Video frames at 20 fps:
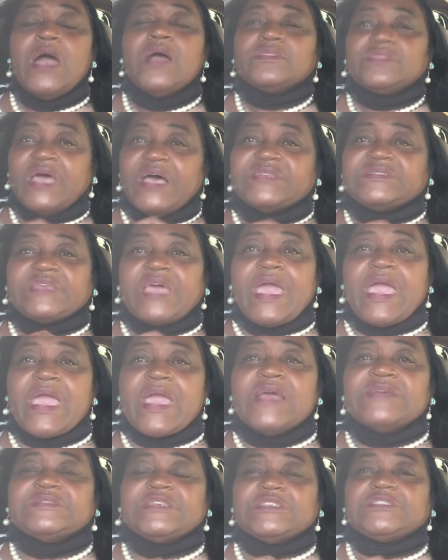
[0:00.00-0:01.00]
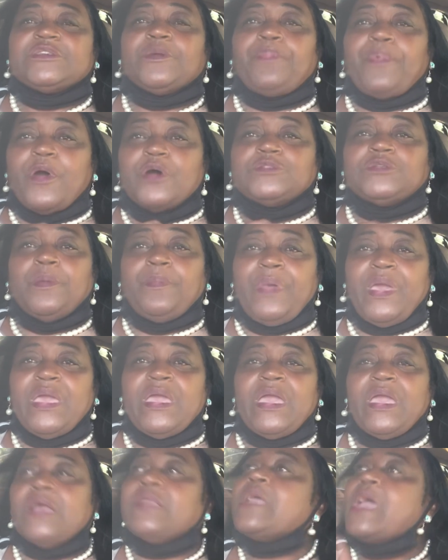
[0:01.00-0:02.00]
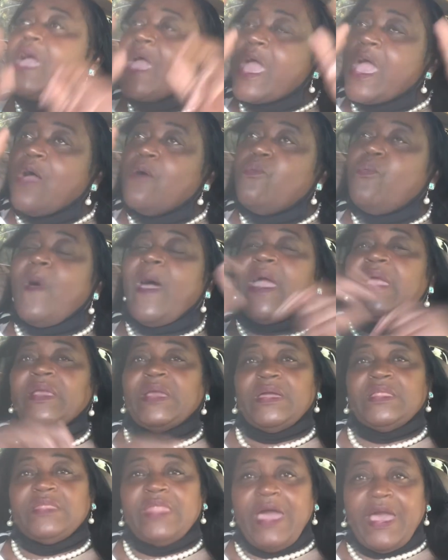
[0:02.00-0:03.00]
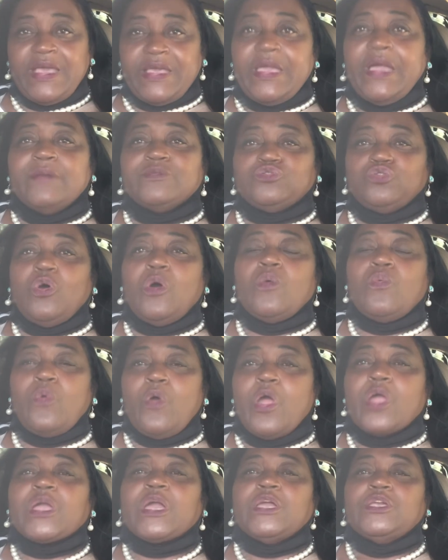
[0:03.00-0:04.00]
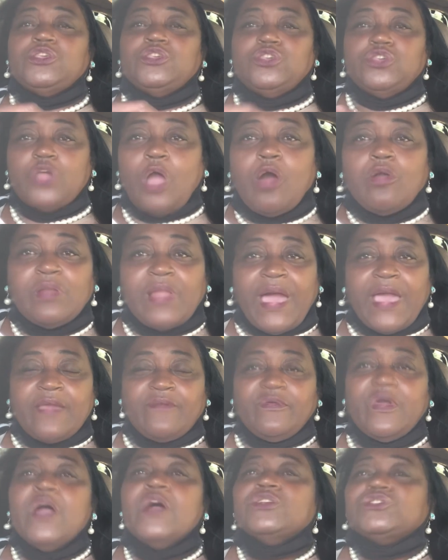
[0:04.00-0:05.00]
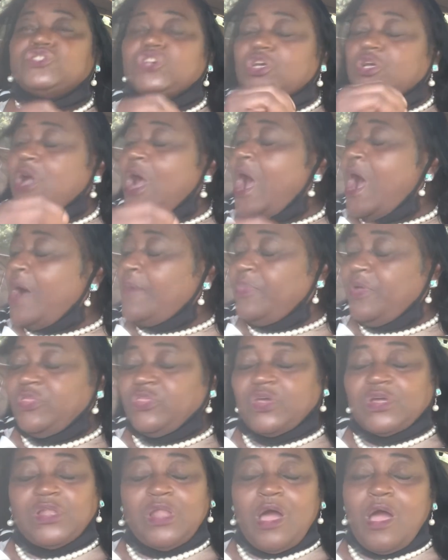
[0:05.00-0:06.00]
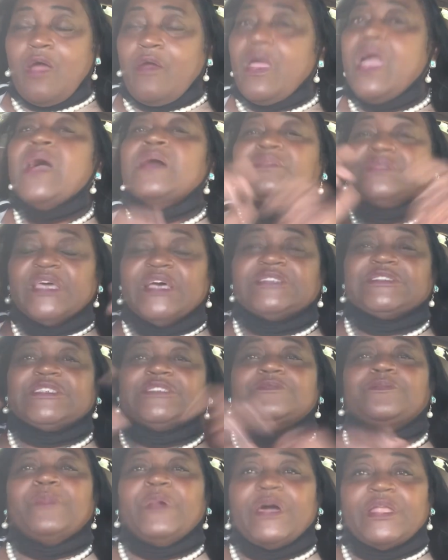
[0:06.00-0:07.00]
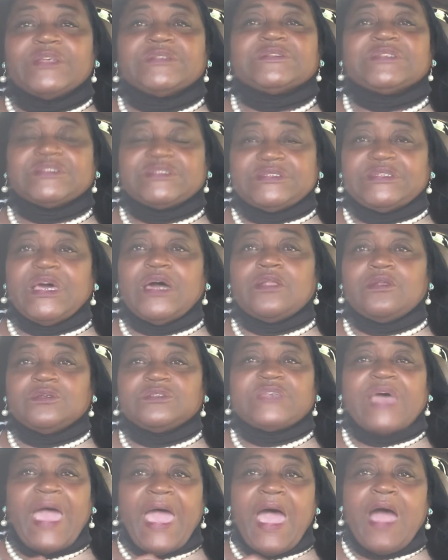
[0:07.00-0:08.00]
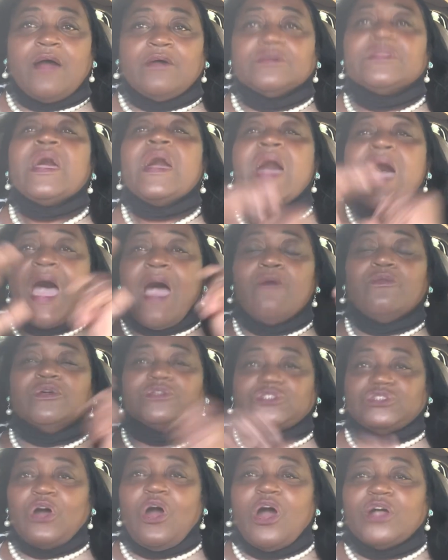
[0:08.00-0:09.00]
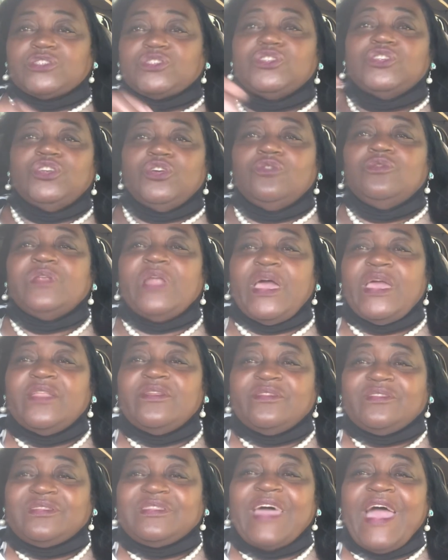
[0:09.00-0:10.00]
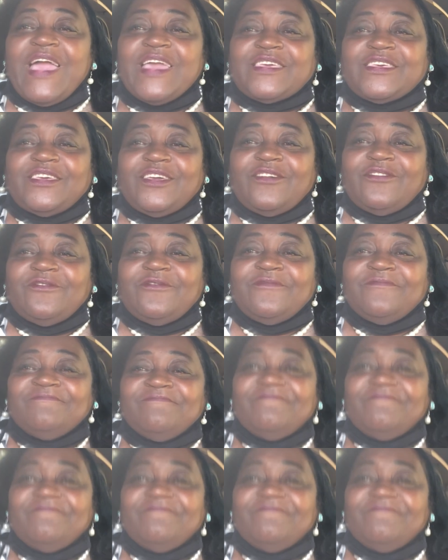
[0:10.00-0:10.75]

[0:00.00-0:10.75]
That's the hands it's supposed to be in. And wait and let Him do a work in your life. To God be the glory. This is Minister Settles out. I will talk to you later. Thank you.